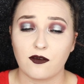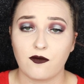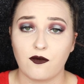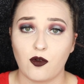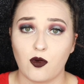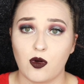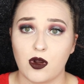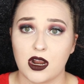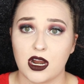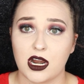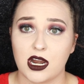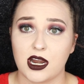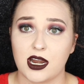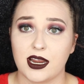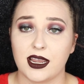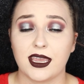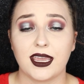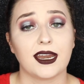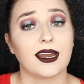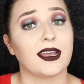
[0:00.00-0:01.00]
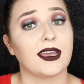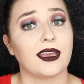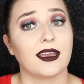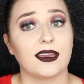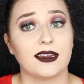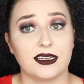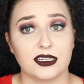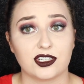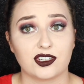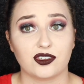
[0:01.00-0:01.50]
for
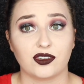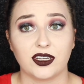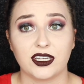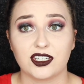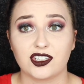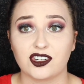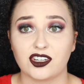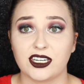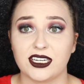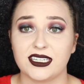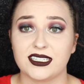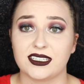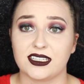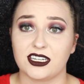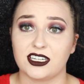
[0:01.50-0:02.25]
getting additional entries.